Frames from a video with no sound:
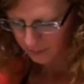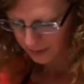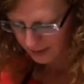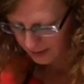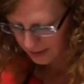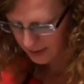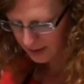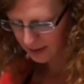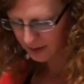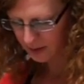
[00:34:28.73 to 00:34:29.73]
But this isn't
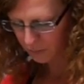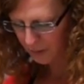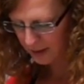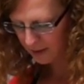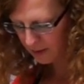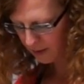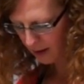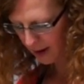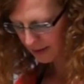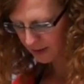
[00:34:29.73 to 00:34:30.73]
a sweetened
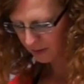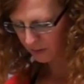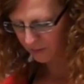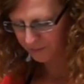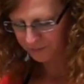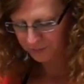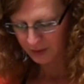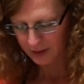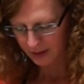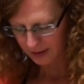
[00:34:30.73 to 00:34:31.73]
sauce, so
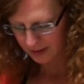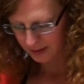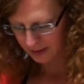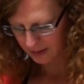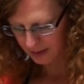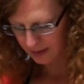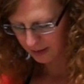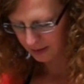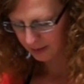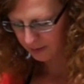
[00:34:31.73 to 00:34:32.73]
it's just
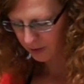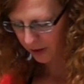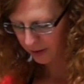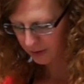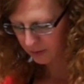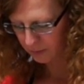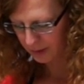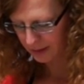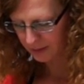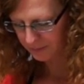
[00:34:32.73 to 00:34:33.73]
a little tart
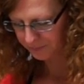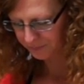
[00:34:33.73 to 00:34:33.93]
sweet.